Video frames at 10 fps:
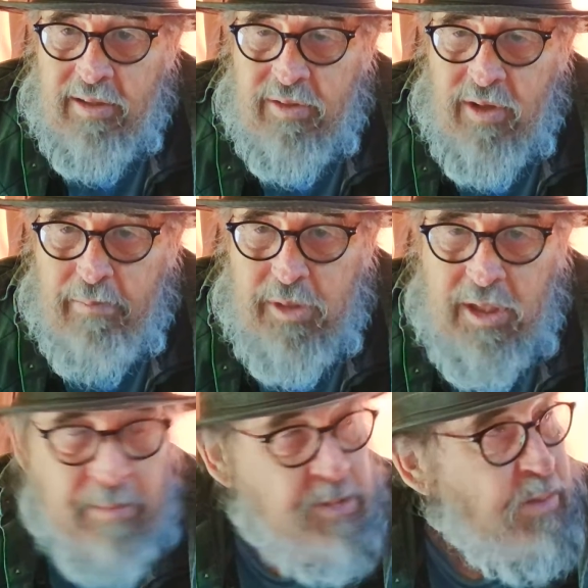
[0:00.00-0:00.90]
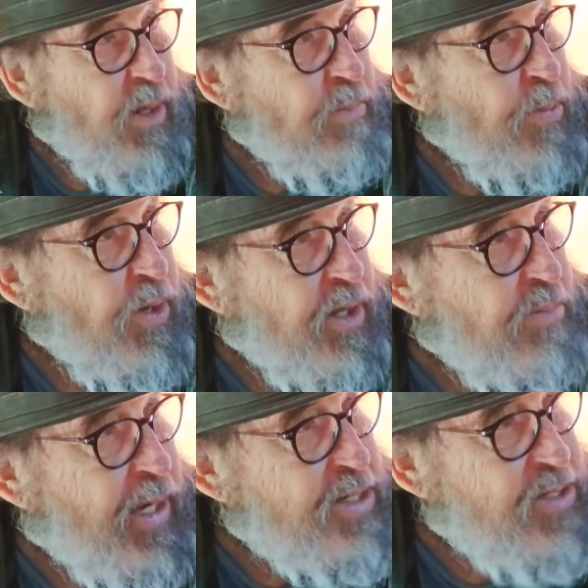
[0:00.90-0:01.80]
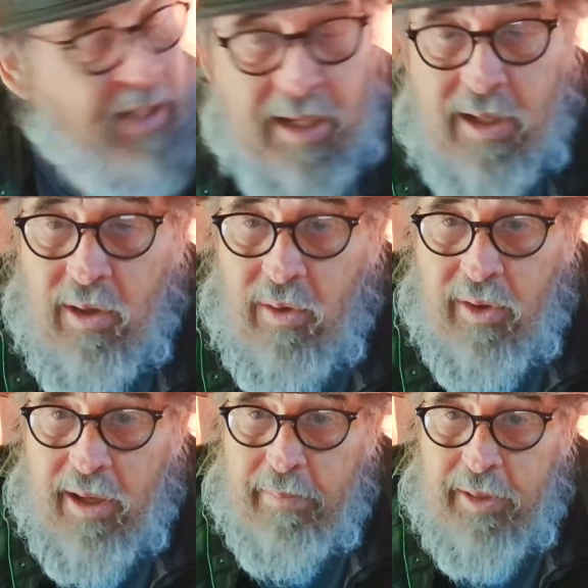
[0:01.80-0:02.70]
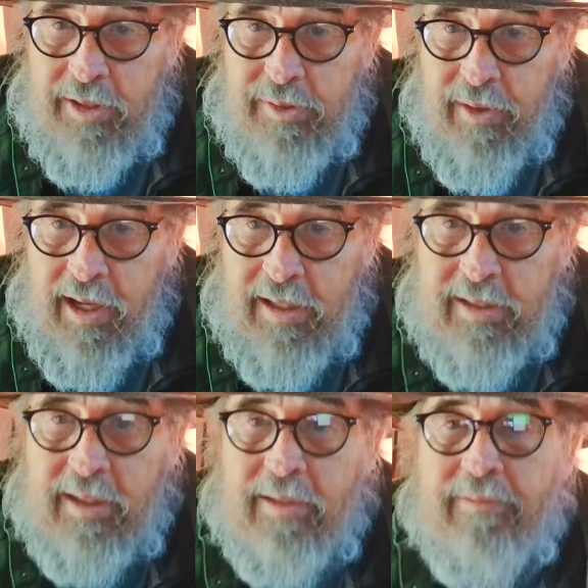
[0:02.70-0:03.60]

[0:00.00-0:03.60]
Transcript: Trump seems to be pretty amazing at holding up to stress.